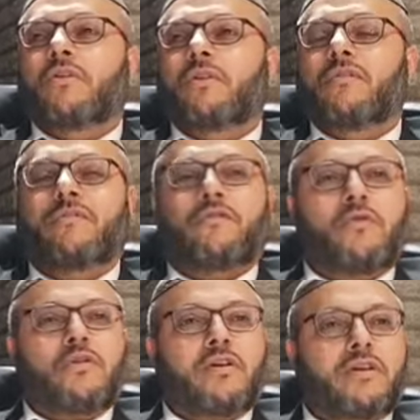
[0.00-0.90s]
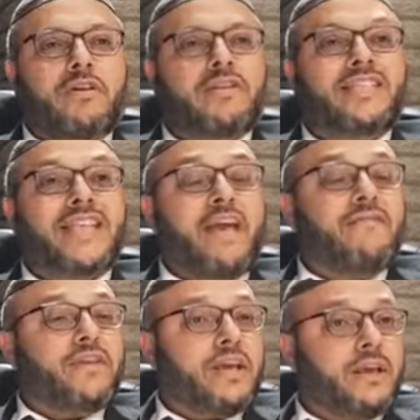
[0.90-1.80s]
for
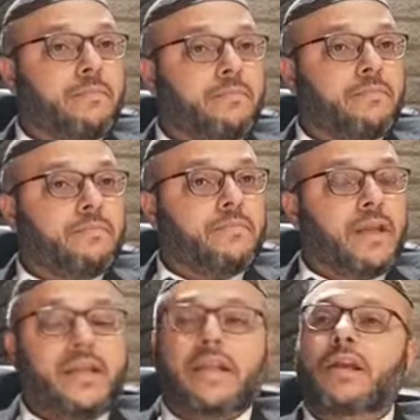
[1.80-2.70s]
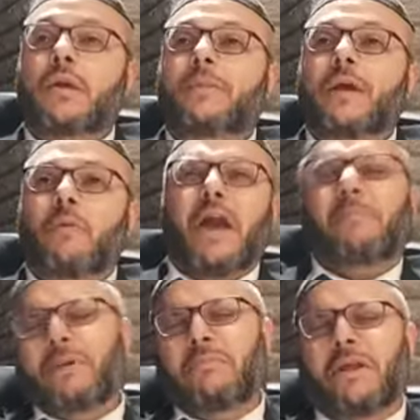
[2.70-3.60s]
saving him. He didn't complain, why you
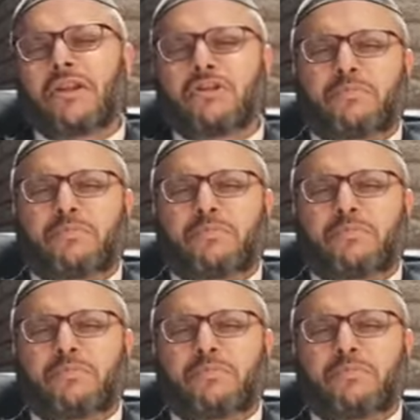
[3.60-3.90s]
put me in this